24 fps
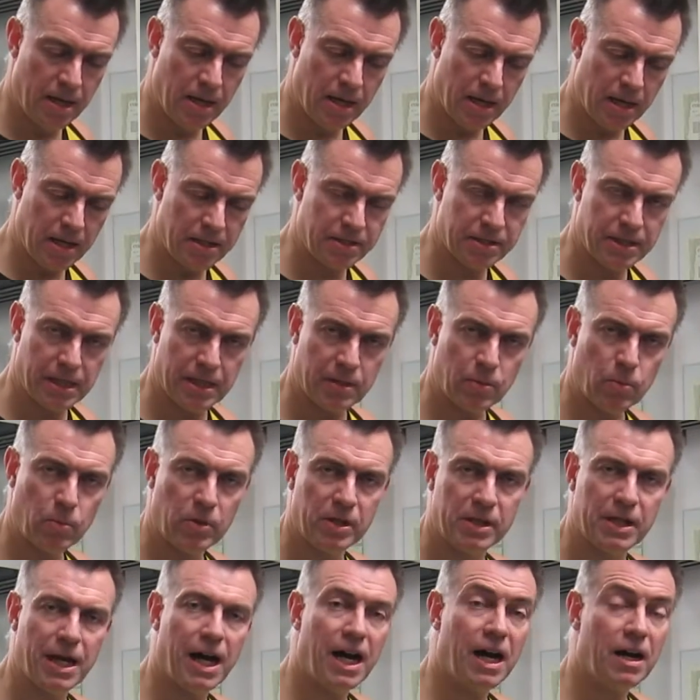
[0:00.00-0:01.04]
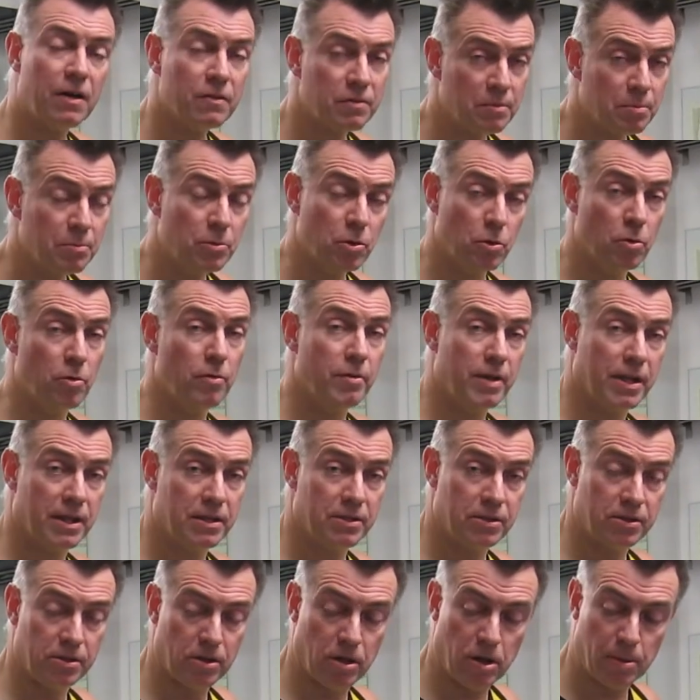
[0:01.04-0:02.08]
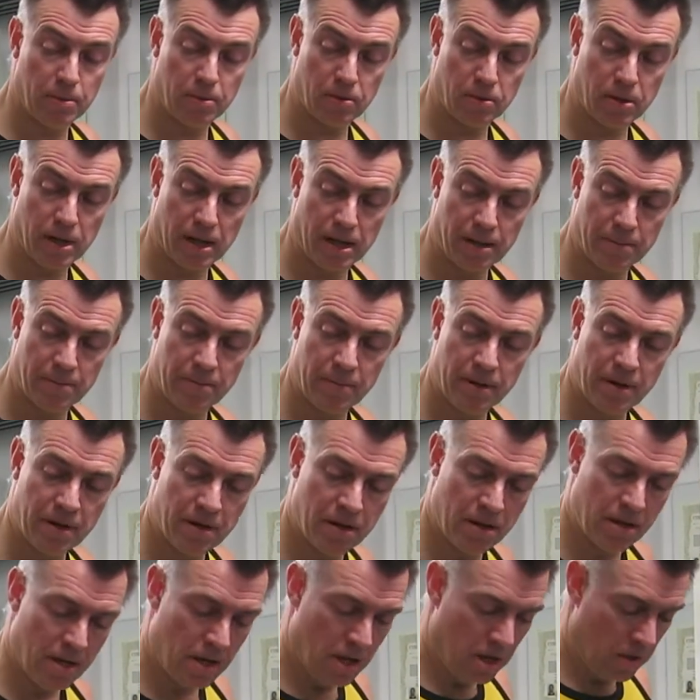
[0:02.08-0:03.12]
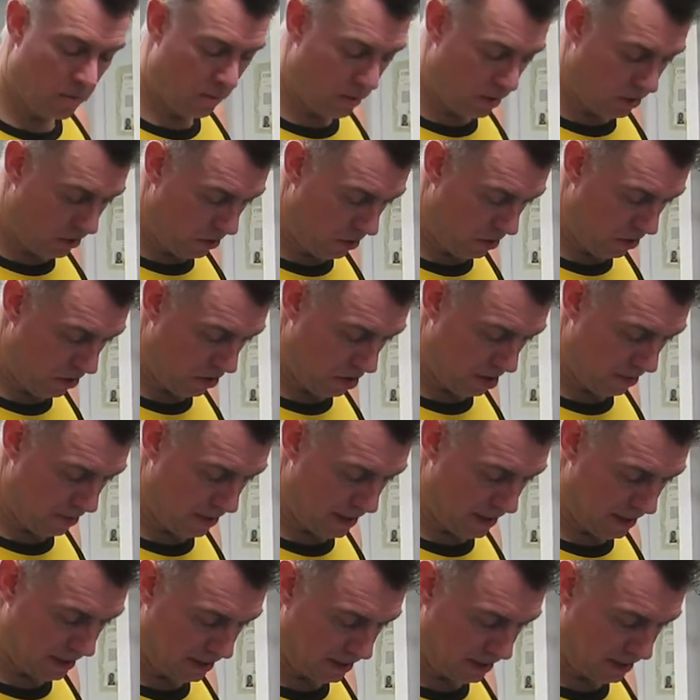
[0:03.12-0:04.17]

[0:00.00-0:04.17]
and then without moving the other arm, we curl up like